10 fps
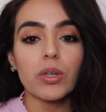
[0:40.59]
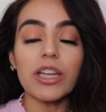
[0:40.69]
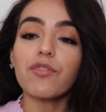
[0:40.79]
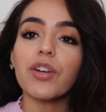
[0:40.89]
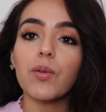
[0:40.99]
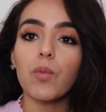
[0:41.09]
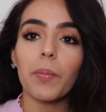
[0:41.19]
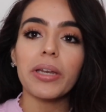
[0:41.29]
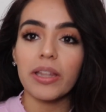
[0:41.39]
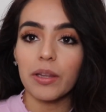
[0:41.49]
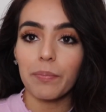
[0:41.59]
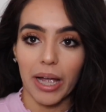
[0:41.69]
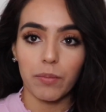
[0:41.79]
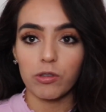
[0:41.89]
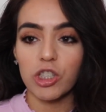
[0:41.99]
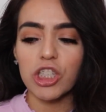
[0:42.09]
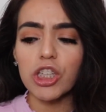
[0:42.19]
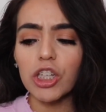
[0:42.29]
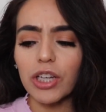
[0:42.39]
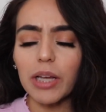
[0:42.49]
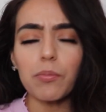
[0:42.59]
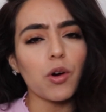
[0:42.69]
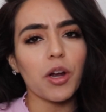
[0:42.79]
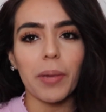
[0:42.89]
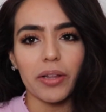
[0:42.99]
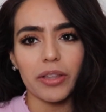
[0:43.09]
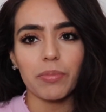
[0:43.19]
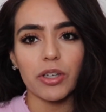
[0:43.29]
different women in the Bible, just learning more about them,